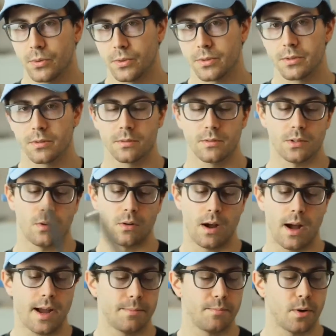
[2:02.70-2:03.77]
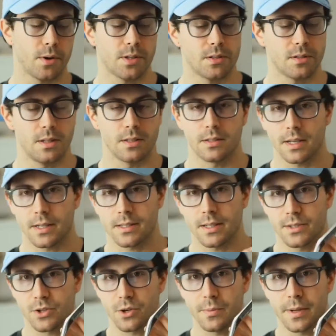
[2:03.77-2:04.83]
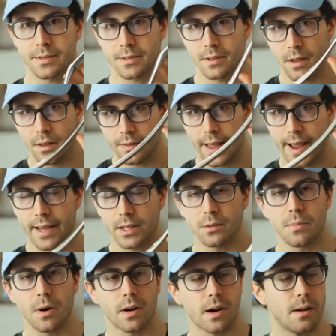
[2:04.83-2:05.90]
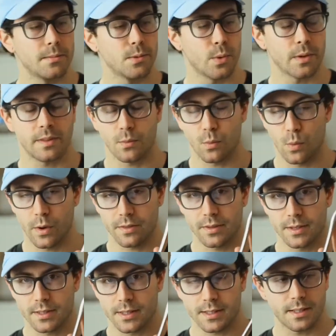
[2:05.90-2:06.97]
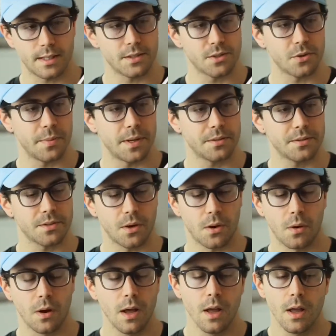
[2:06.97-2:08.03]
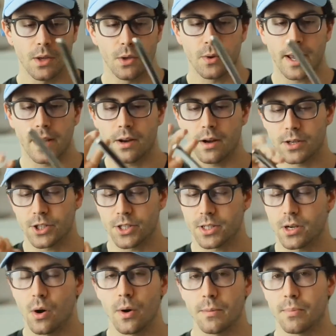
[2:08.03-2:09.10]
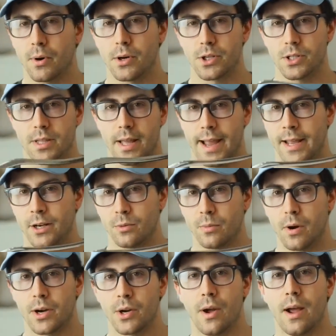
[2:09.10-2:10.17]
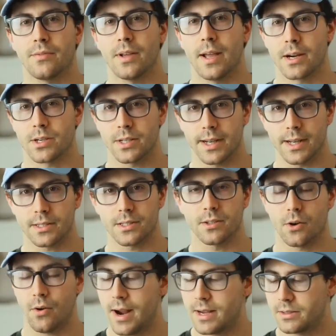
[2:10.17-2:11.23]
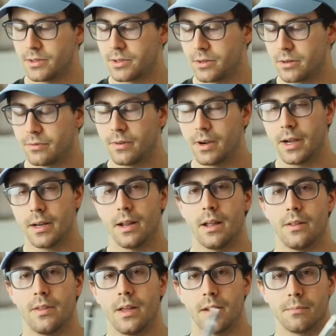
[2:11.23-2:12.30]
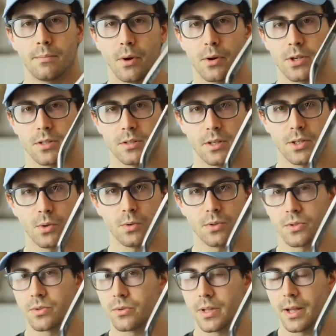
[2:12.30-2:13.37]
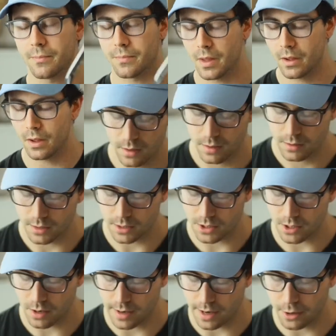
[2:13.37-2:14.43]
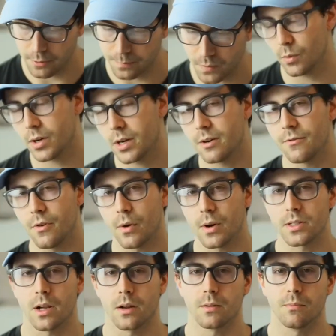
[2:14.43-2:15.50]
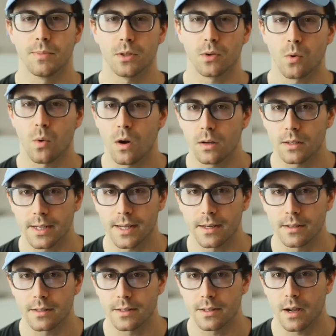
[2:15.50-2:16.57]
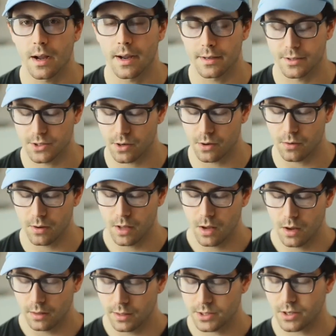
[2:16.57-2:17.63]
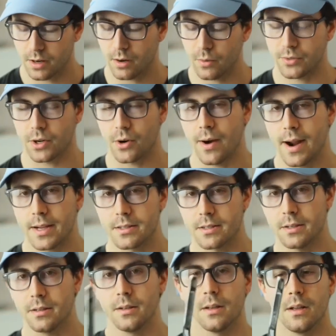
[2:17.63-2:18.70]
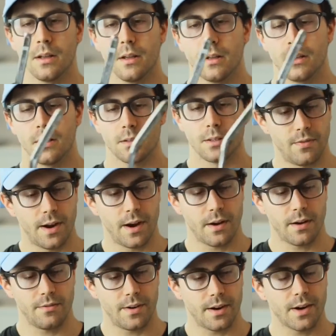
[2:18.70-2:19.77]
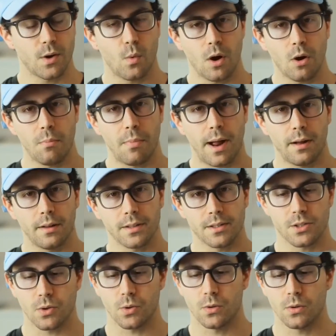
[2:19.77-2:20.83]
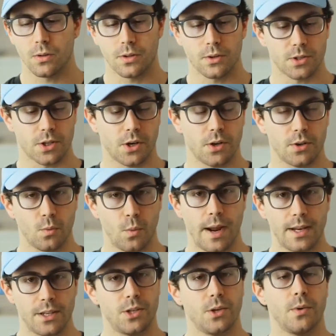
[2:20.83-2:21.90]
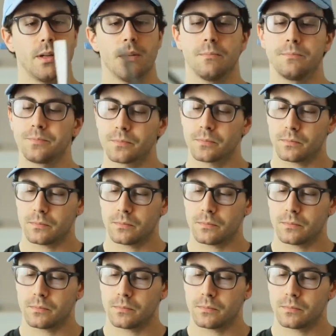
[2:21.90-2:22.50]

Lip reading: tools. So I purchased the 6 instruments. The handlebar comes with the 6 instruments, so you cannot just go and purchase the handlebar. You have to actually get Graston certified and then purchase the tools through them. To start out, we're going to focus on build quality and design. So let's start out with the Graston. It's a very, very well balanced tool. There's a good weight to it.